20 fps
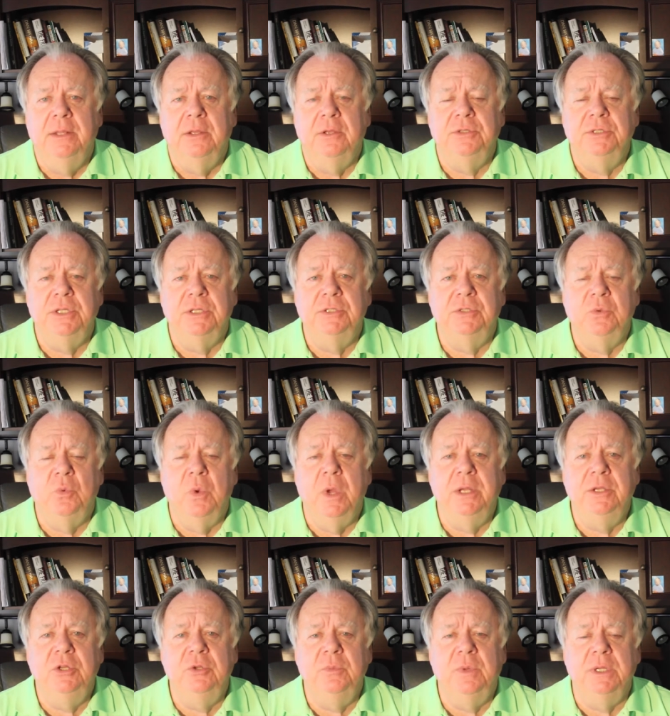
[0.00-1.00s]
There's just
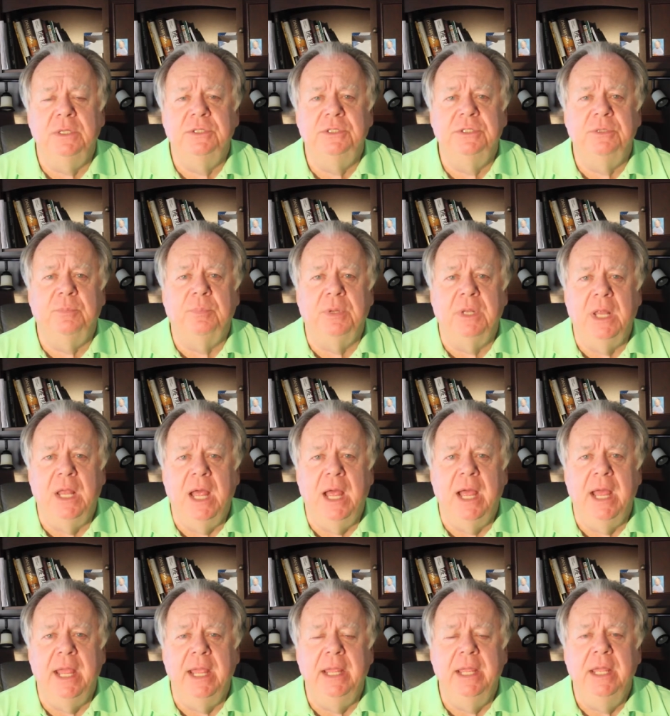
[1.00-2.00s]
way too much
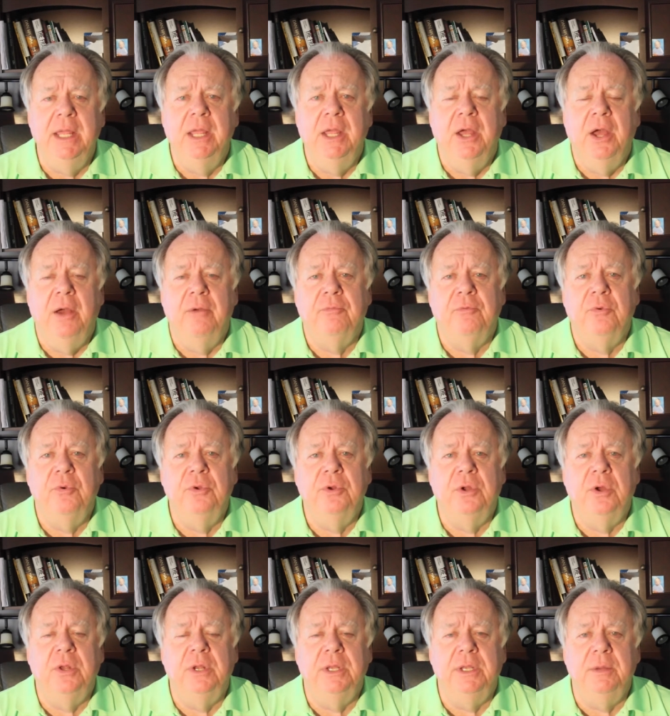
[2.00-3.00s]
supply of
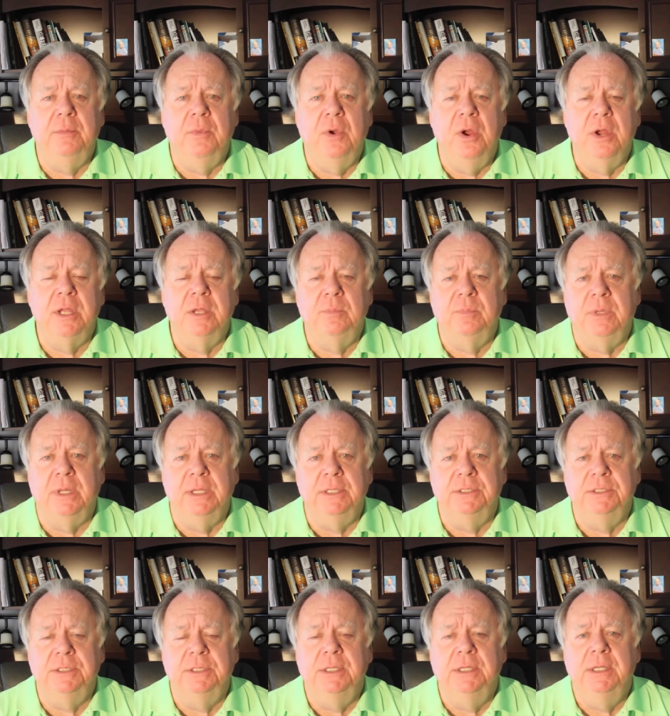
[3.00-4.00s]
crude oil in the
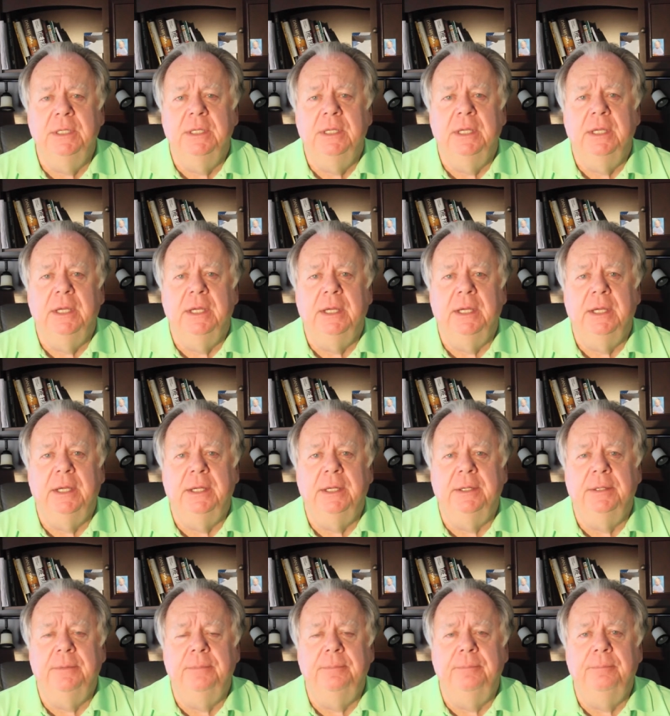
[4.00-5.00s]
marketplace.
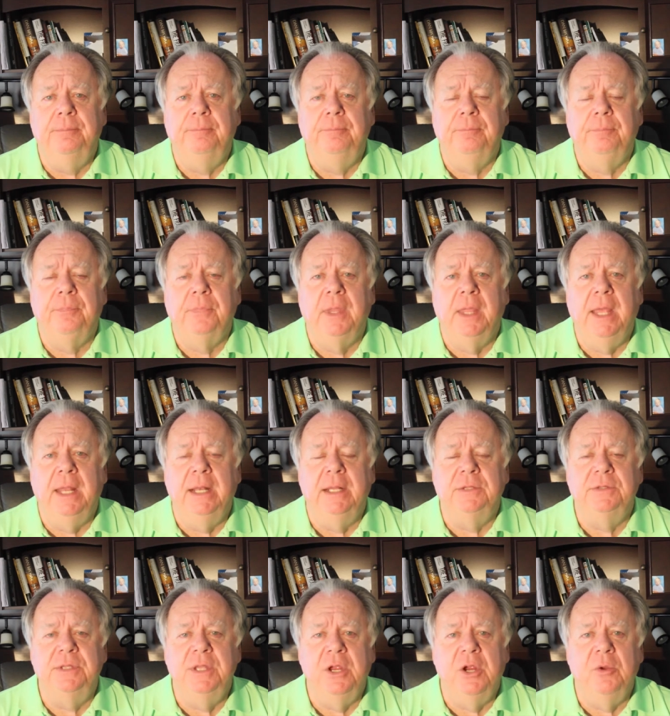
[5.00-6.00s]
Um, and
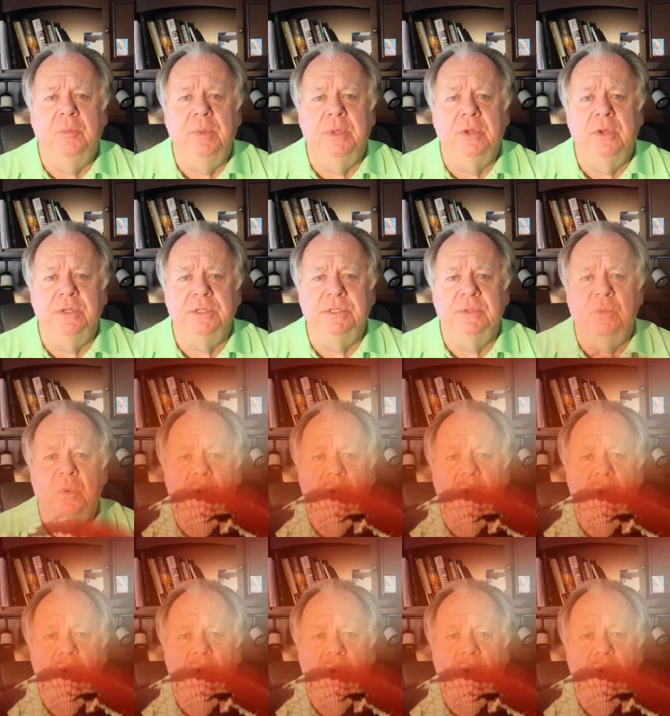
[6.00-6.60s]
it's there because